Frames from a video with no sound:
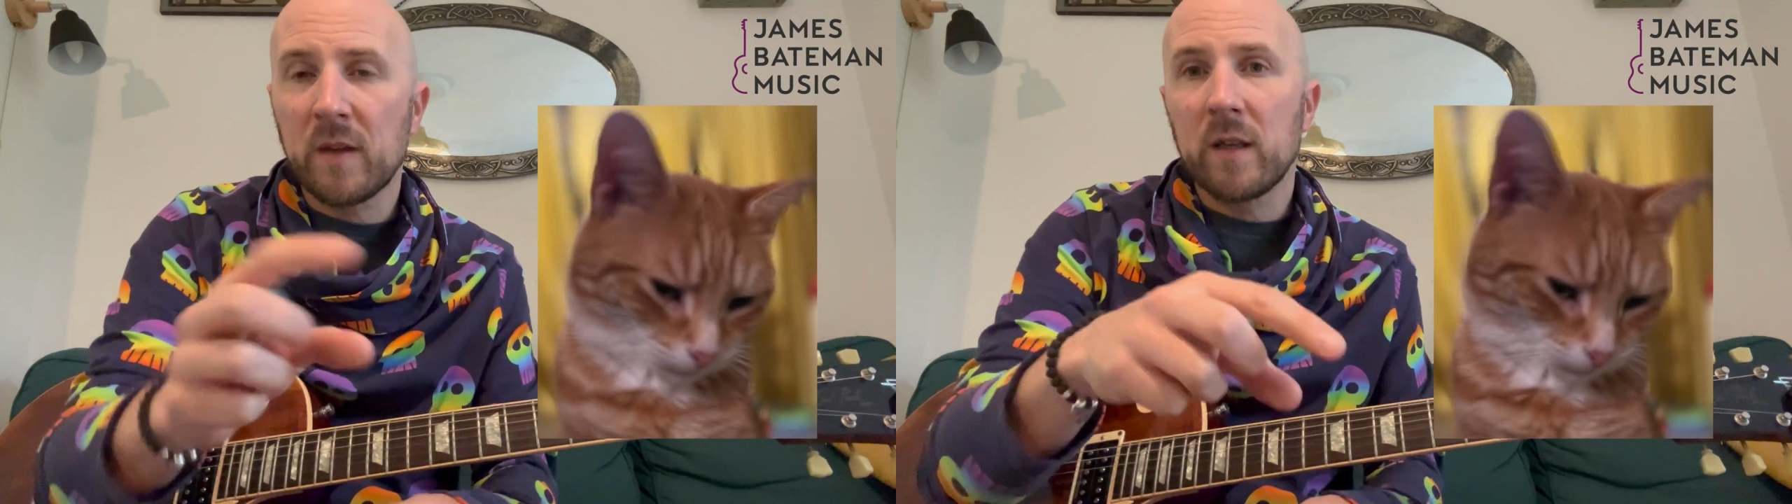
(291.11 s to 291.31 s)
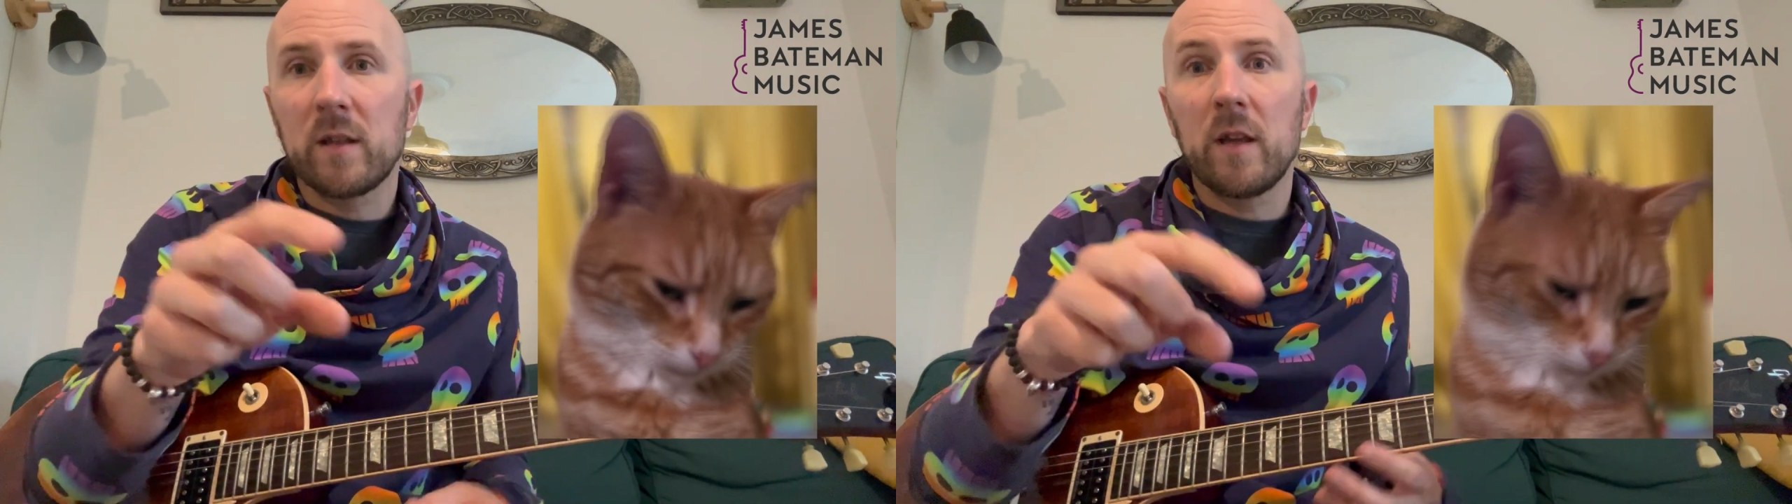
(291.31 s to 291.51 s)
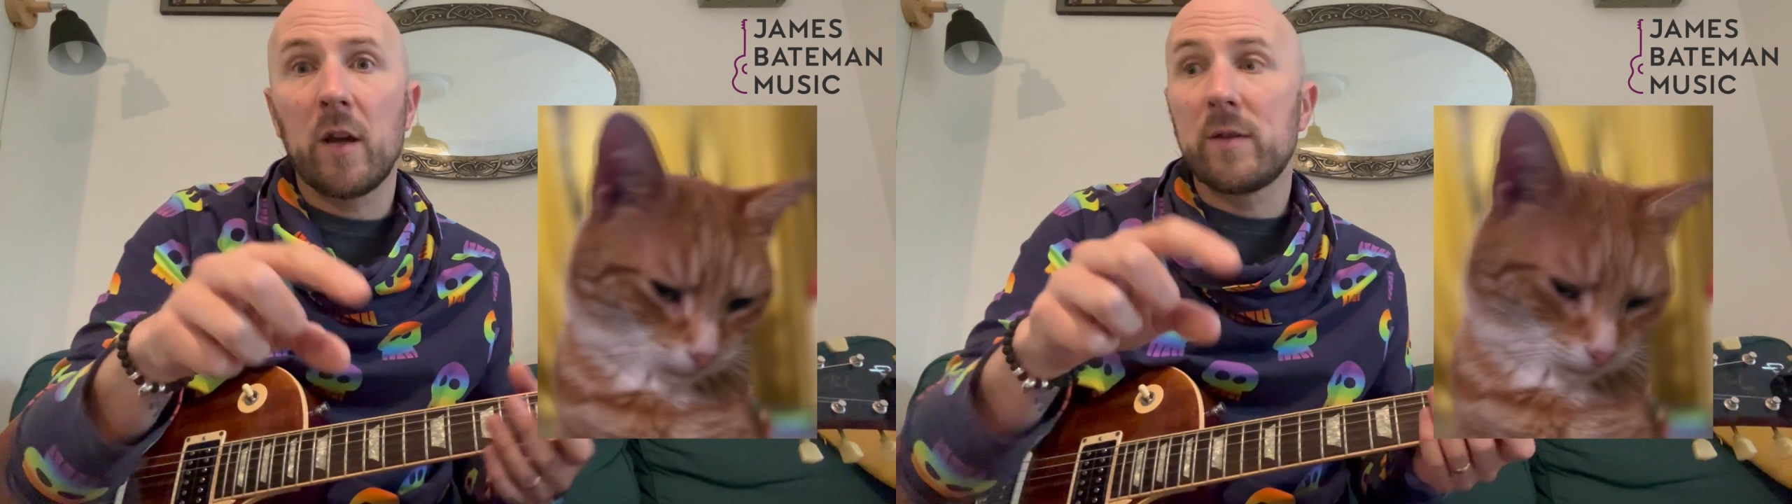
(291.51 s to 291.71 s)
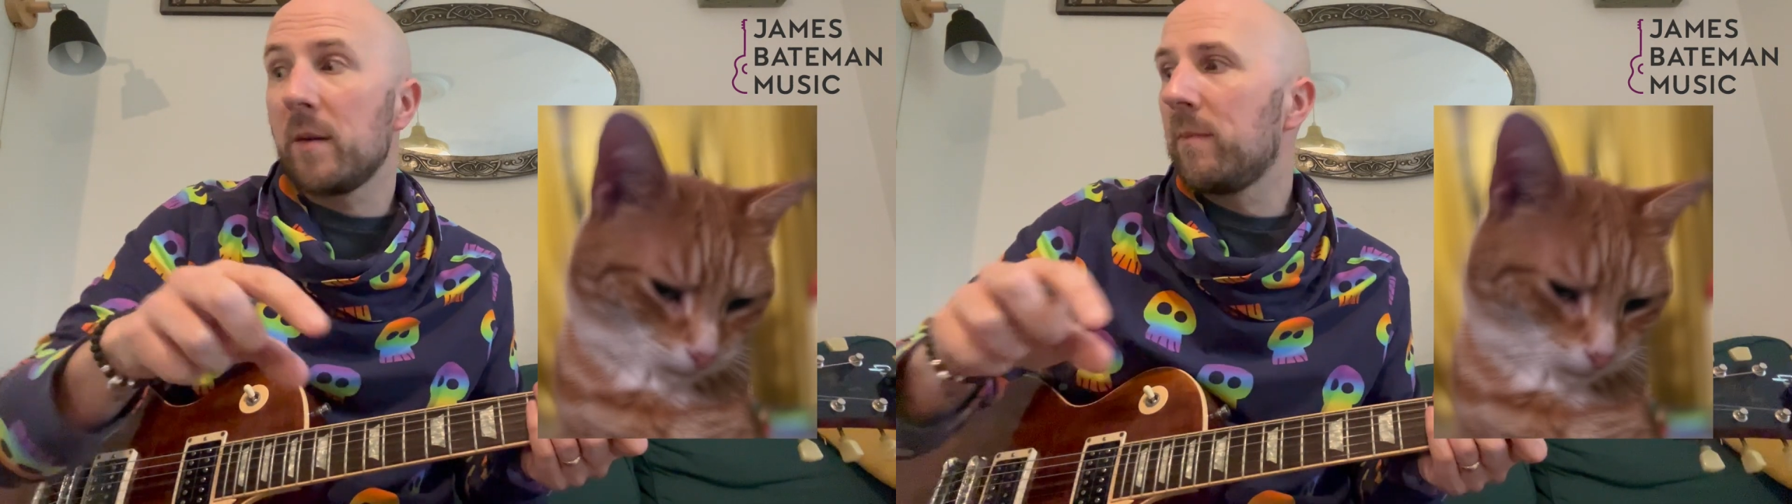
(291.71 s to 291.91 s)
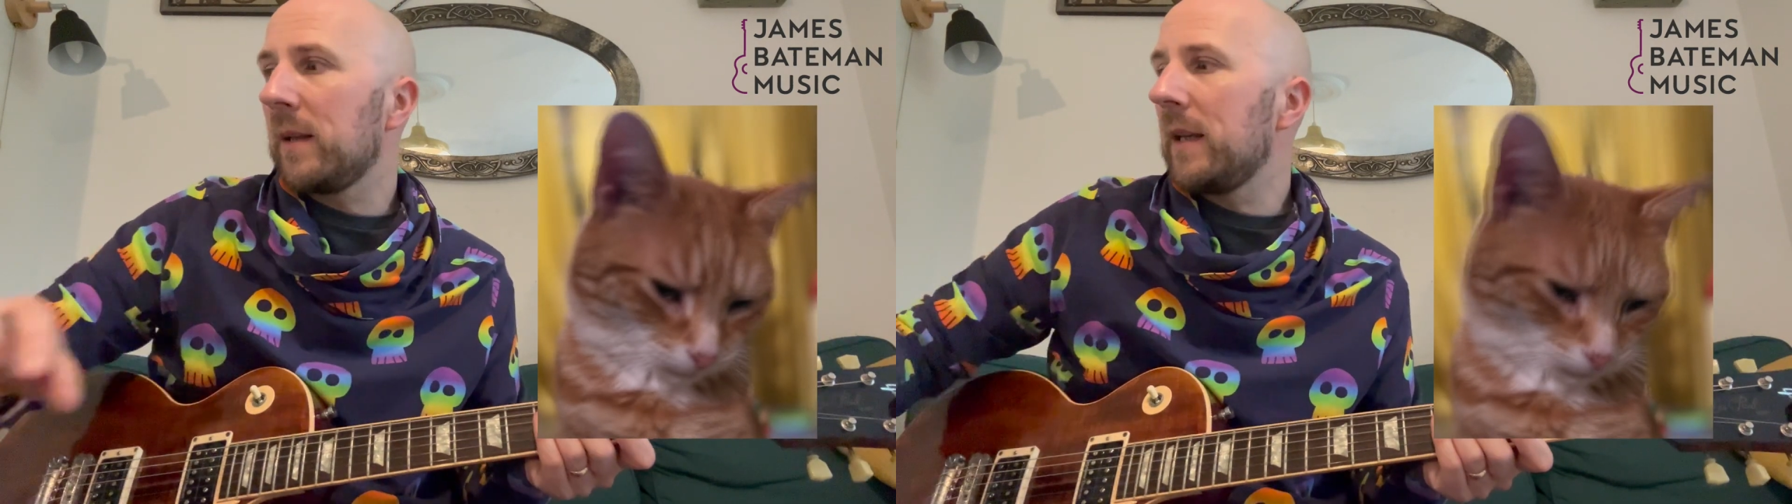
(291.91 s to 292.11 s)
So those
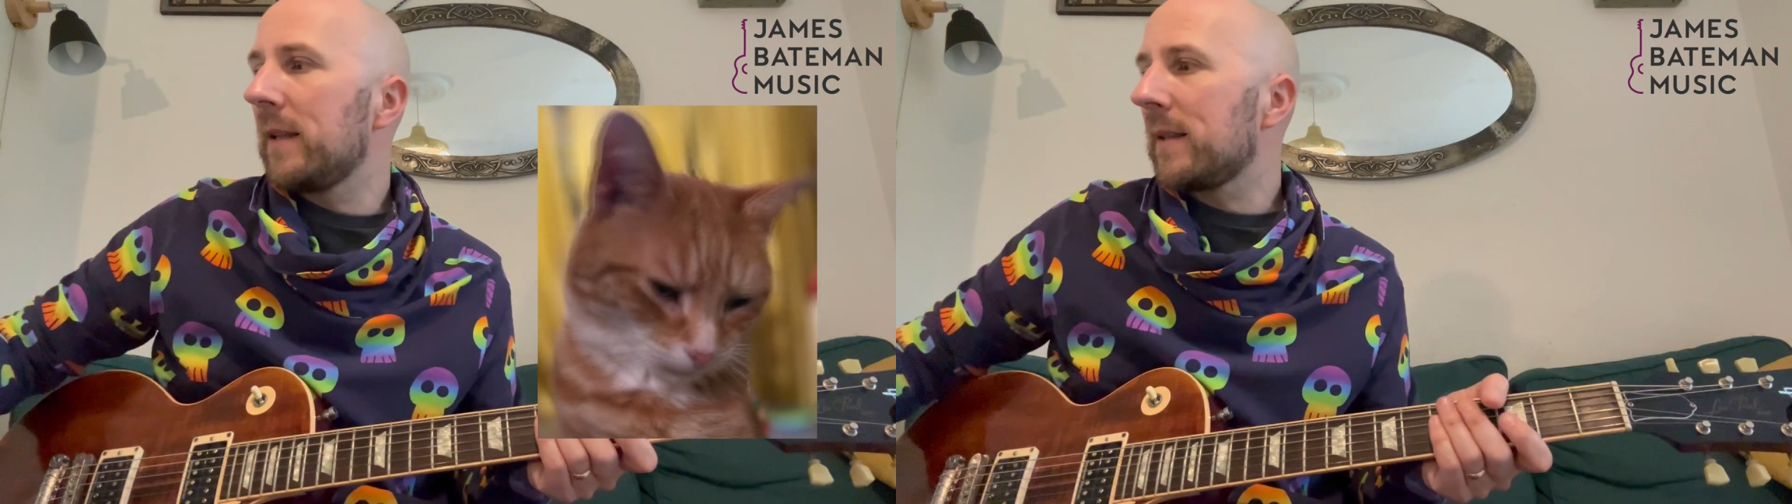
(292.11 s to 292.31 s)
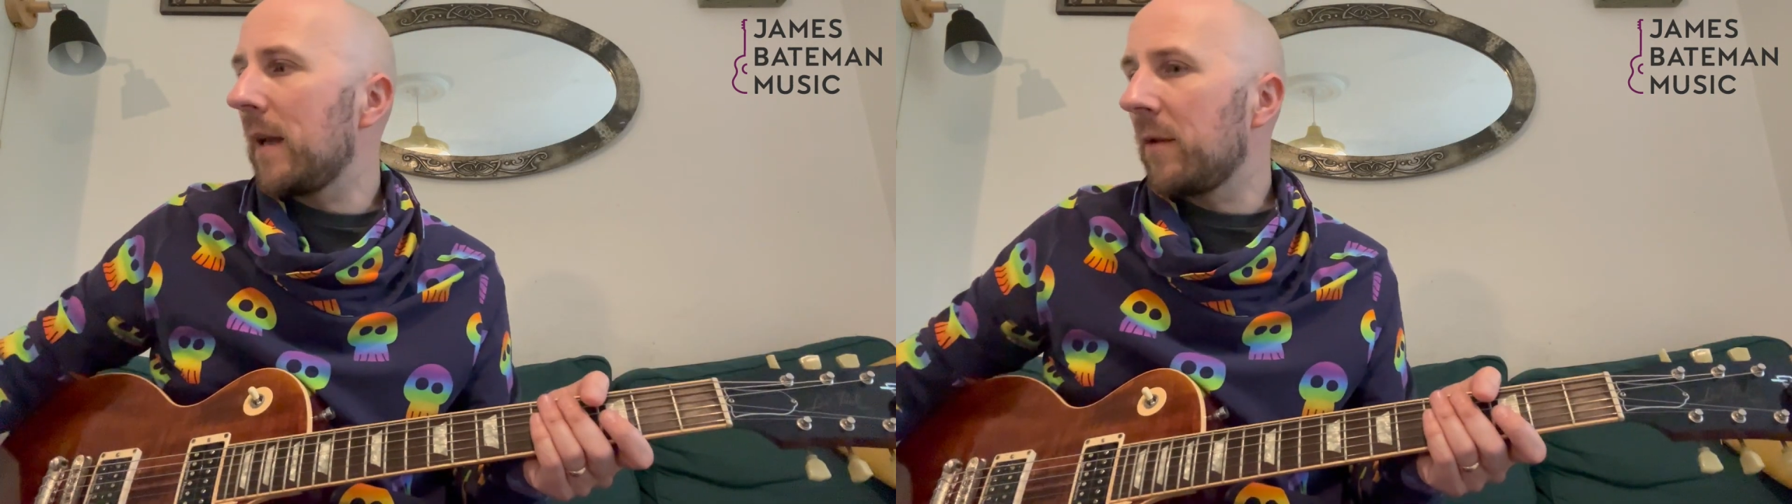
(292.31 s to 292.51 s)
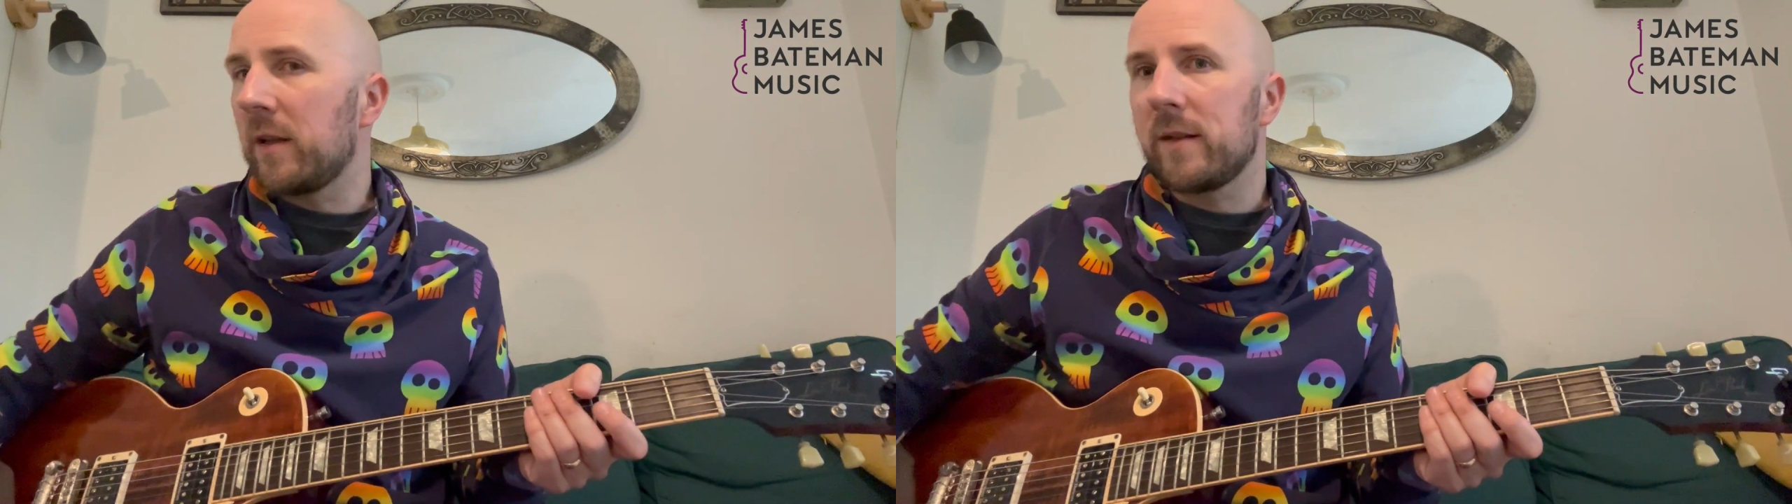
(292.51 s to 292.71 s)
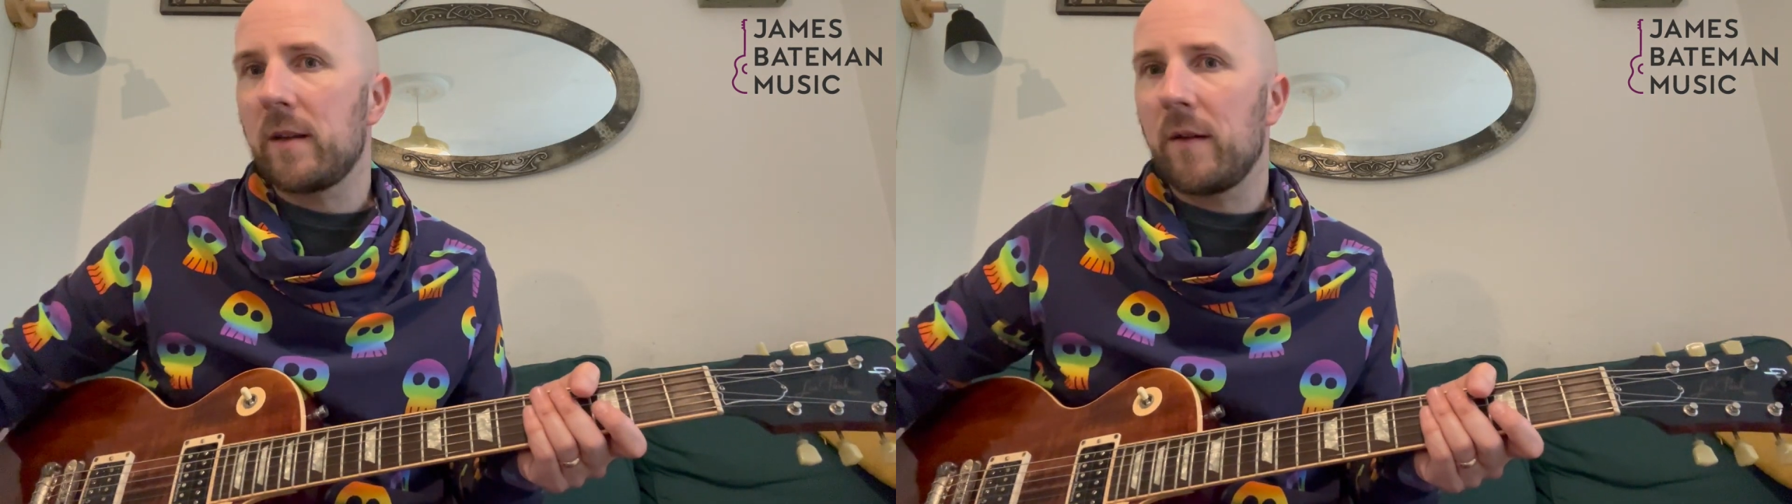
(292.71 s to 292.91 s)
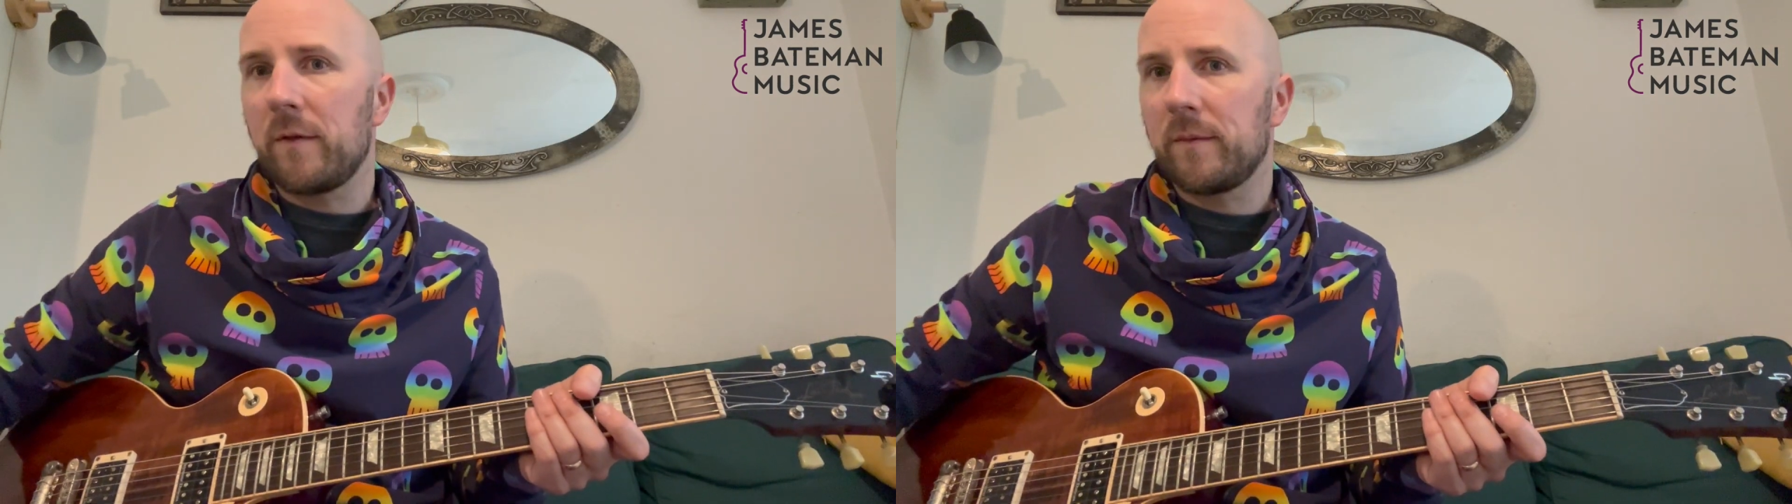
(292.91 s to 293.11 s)
completely the same kind of
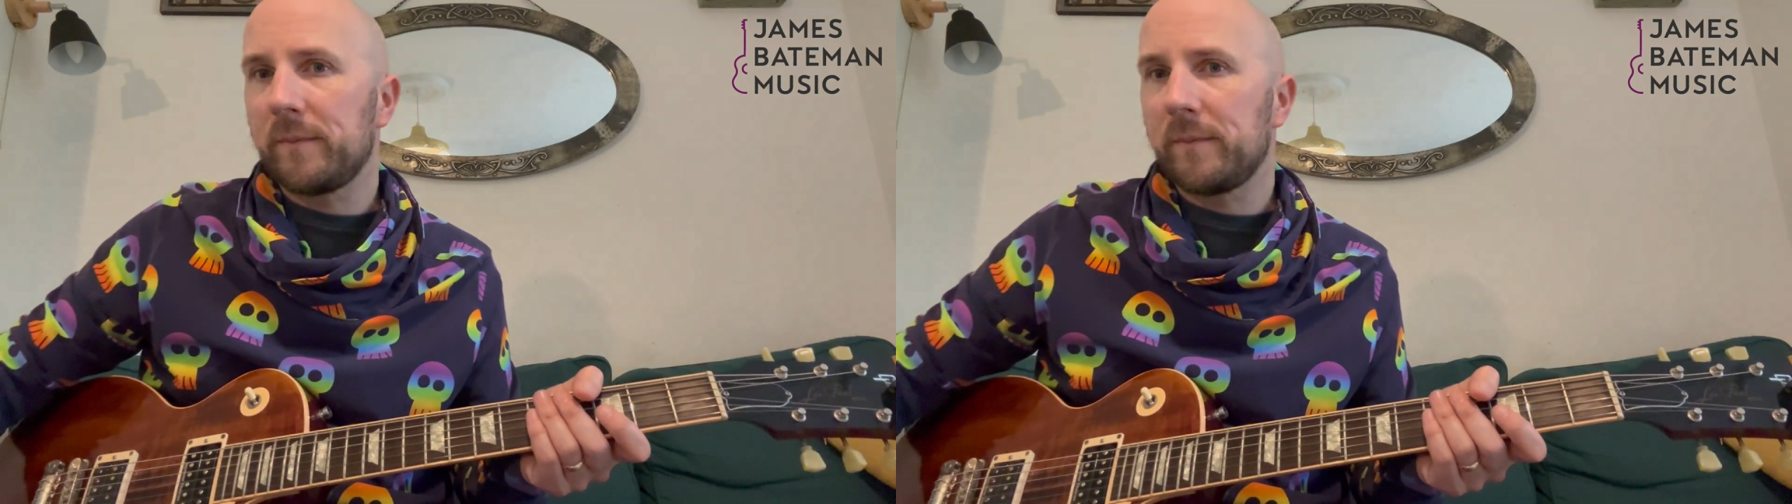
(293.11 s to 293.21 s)
stuff.